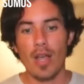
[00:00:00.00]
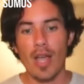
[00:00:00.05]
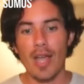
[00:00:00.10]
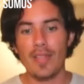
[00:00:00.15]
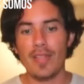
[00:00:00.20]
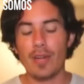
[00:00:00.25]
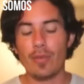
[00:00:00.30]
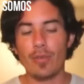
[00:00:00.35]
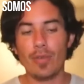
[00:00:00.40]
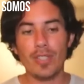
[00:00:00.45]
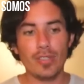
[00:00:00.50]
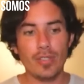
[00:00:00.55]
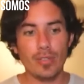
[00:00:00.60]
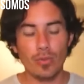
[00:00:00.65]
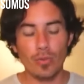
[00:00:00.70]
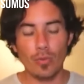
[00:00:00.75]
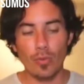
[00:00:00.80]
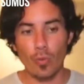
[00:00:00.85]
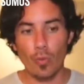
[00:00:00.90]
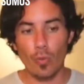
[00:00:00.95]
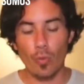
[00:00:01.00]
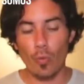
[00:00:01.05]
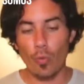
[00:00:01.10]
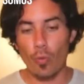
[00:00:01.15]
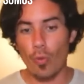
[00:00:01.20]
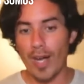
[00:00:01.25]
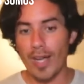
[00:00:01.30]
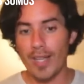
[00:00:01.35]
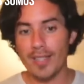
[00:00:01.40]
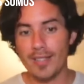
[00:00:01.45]
And the reason
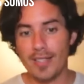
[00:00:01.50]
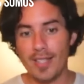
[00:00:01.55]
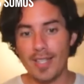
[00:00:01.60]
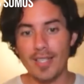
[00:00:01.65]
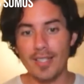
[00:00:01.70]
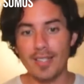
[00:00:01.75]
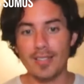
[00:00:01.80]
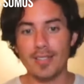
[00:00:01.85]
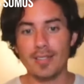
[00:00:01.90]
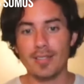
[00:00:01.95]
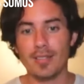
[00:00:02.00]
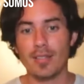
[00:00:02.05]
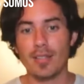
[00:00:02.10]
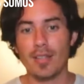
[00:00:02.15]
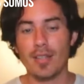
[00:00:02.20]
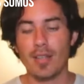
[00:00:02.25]
why is this,